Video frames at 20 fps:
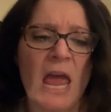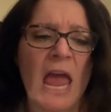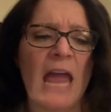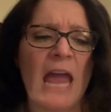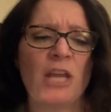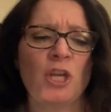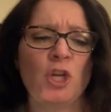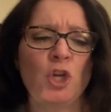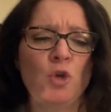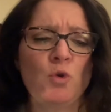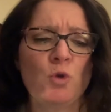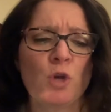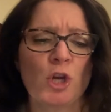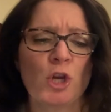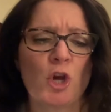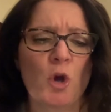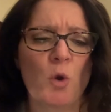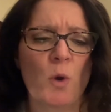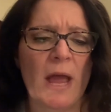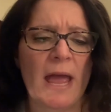"And you can
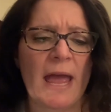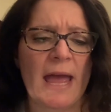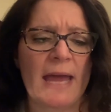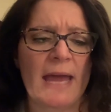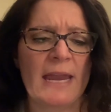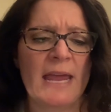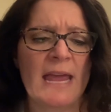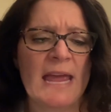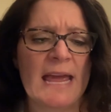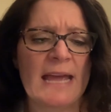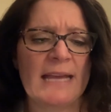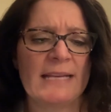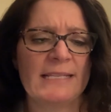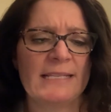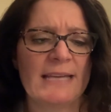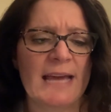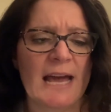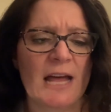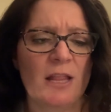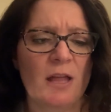go ahead and
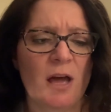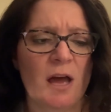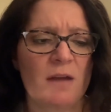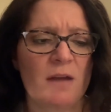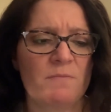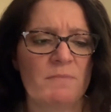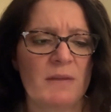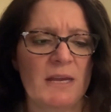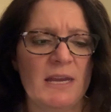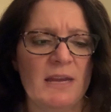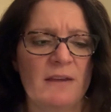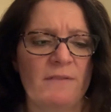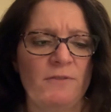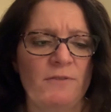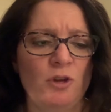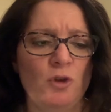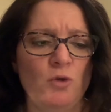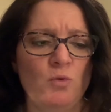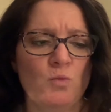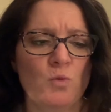tell on me if
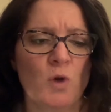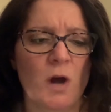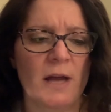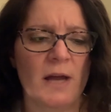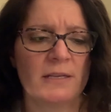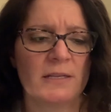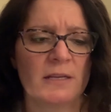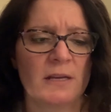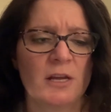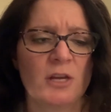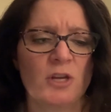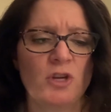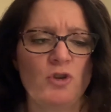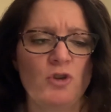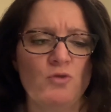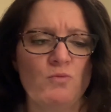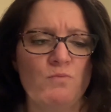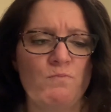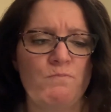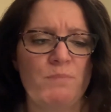you want,
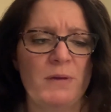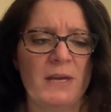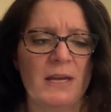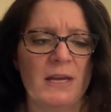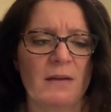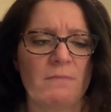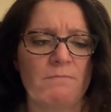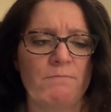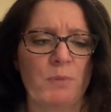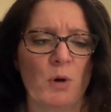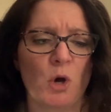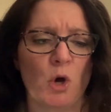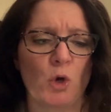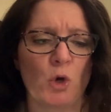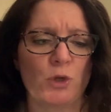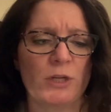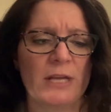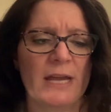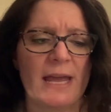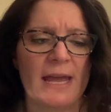you big,
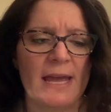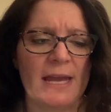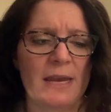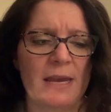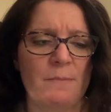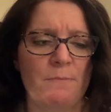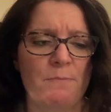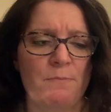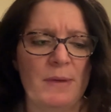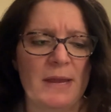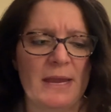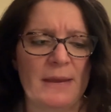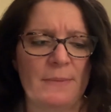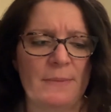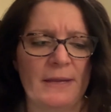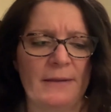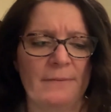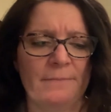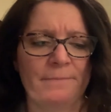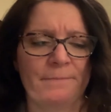bald-headed baby."